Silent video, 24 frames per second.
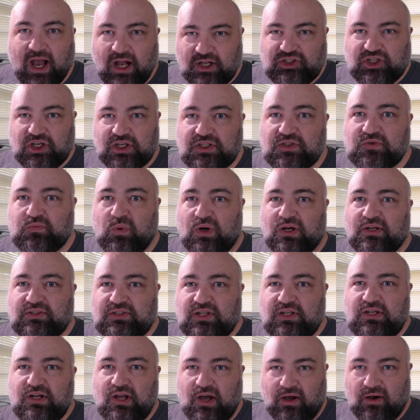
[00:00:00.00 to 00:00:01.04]
I just want
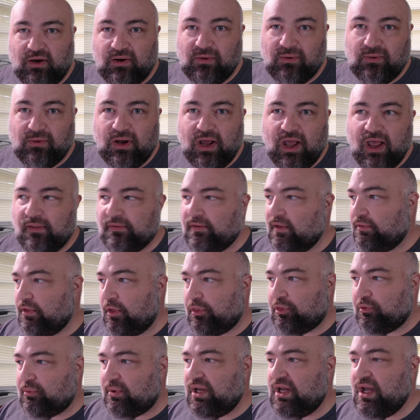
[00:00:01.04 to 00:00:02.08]
to know that the
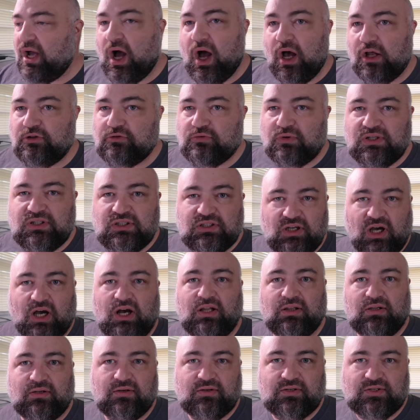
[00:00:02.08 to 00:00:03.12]

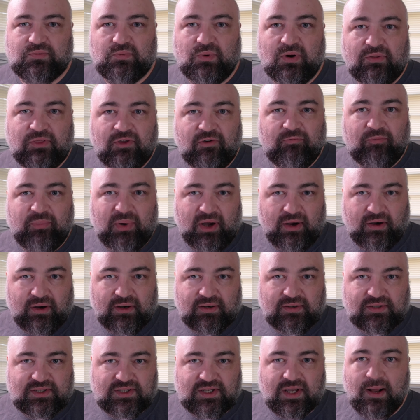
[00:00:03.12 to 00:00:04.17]
$300 worth of
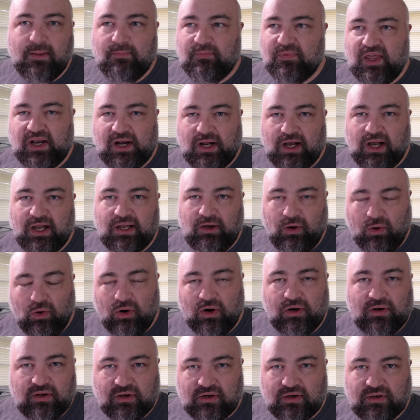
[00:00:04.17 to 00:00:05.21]
parts that I
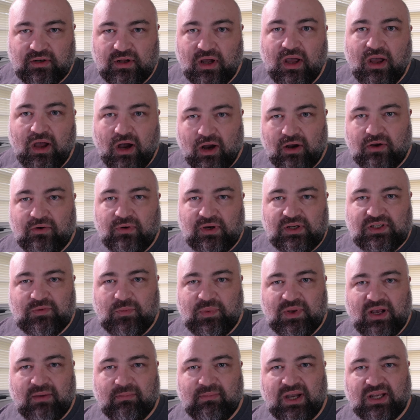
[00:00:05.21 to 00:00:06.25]
ordered are going to
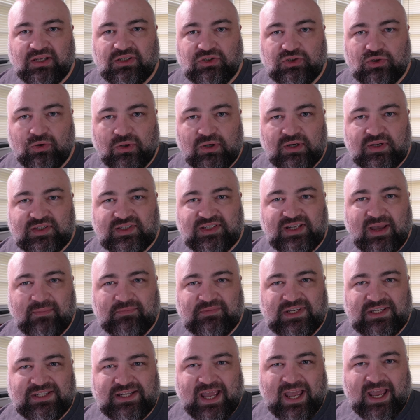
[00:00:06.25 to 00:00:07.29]
be on my doorstep
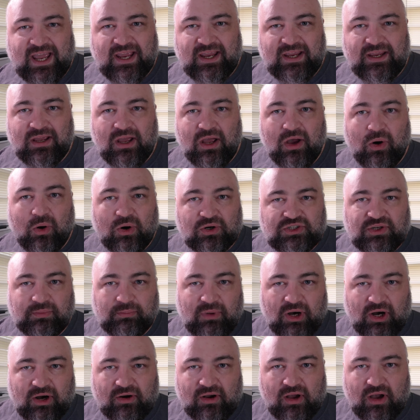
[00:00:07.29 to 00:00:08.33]
today or
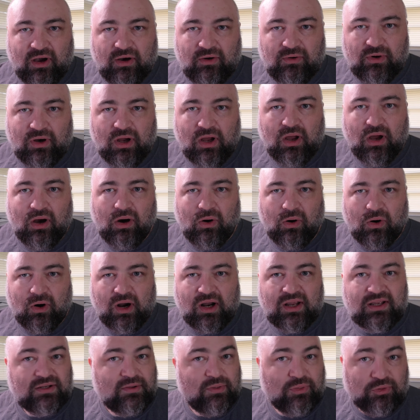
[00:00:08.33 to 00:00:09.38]
tomorrow
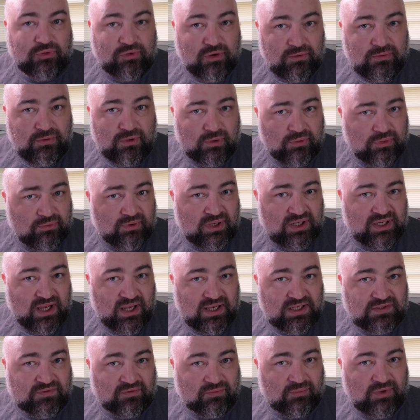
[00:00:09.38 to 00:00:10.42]
or two or three
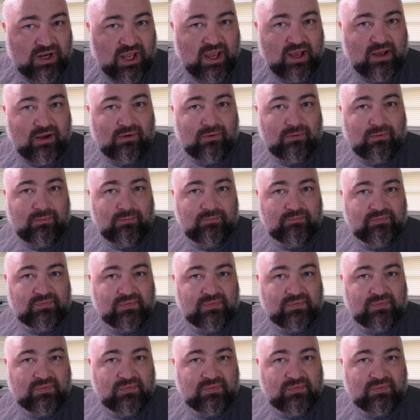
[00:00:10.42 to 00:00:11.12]
days from now.